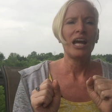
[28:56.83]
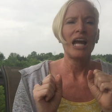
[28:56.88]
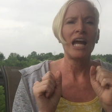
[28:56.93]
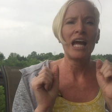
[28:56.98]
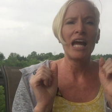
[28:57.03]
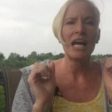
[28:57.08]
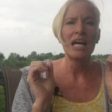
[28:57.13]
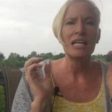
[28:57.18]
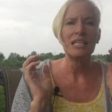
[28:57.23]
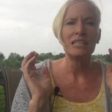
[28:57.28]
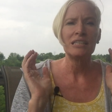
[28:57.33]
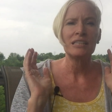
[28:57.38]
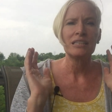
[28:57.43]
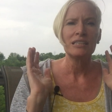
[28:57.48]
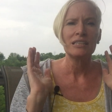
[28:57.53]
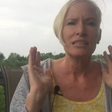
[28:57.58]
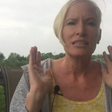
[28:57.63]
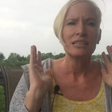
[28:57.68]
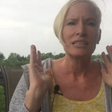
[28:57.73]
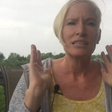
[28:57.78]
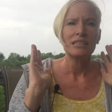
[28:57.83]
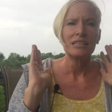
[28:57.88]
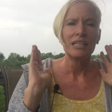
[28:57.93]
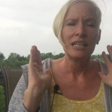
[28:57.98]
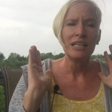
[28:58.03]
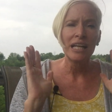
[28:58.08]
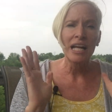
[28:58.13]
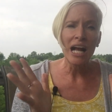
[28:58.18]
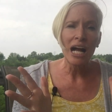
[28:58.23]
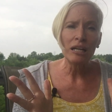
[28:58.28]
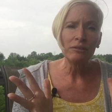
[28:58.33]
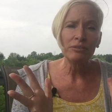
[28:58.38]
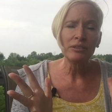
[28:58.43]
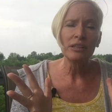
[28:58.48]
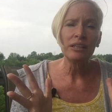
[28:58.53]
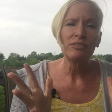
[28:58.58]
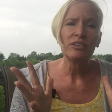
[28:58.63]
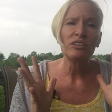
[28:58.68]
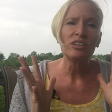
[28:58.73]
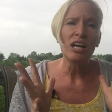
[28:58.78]
And in the
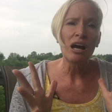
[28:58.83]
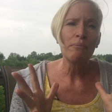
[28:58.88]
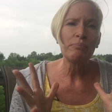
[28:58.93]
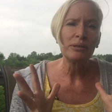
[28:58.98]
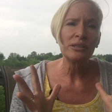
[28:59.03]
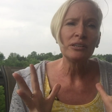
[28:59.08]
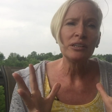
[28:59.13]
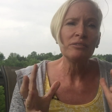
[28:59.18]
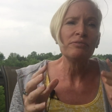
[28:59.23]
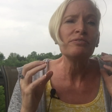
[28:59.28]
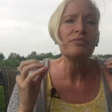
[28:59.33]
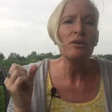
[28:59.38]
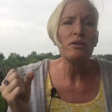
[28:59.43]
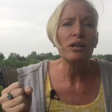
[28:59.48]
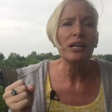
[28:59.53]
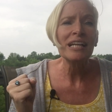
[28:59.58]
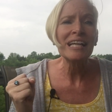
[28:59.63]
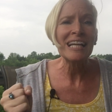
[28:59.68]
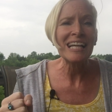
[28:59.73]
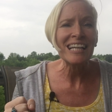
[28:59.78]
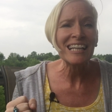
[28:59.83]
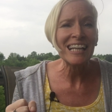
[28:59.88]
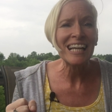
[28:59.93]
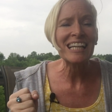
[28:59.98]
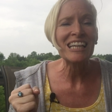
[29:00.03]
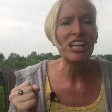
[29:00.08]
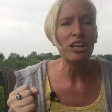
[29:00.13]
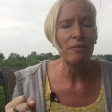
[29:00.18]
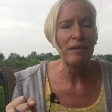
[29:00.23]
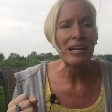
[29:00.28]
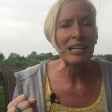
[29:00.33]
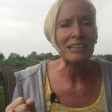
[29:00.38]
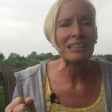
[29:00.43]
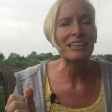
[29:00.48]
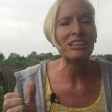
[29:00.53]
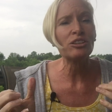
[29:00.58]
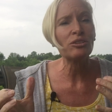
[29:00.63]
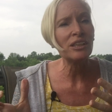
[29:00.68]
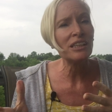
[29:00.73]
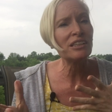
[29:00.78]
afterlife, there's opportunity for healing. There is.
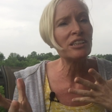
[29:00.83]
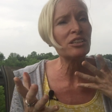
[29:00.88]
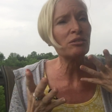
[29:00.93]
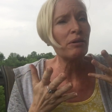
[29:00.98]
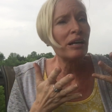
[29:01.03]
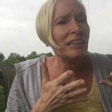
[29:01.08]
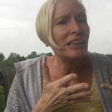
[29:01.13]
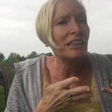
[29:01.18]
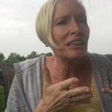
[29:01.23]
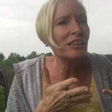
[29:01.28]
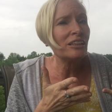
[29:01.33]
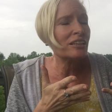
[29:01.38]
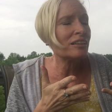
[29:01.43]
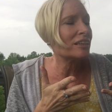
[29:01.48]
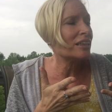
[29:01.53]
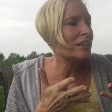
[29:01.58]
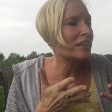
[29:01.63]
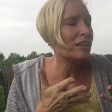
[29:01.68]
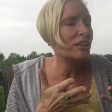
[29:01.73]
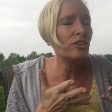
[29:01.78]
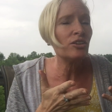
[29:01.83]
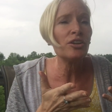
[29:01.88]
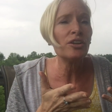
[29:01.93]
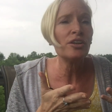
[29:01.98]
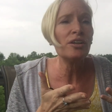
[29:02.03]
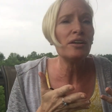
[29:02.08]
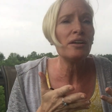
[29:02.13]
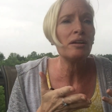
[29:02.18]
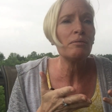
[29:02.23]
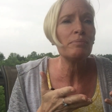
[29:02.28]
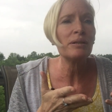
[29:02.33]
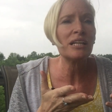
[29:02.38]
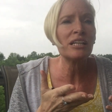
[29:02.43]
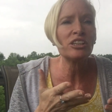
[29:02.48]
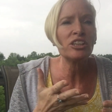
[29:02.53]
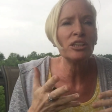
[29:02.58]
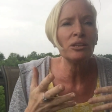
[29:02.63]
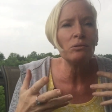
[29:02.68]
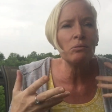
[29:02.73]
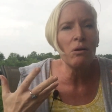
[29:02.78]
And so this is why she looks like a little girl, because
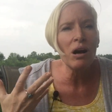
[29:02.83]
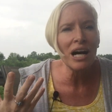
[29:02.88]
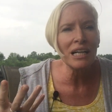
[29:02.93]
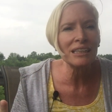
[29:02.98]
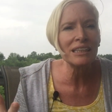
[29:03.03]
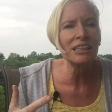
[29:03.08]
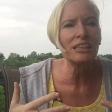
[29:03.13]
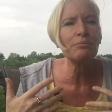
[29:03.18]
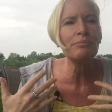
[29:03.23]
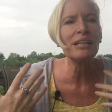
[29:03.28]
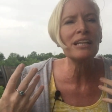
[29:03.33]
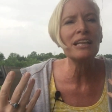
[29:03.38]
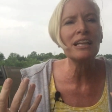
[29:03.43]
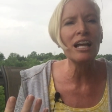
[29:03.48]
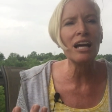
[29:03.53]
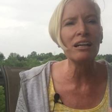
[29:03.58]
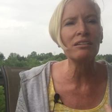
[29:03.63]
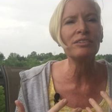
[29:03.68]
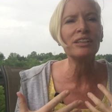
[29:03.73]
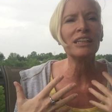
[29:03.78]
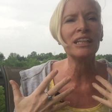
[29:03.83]
she wants to be loved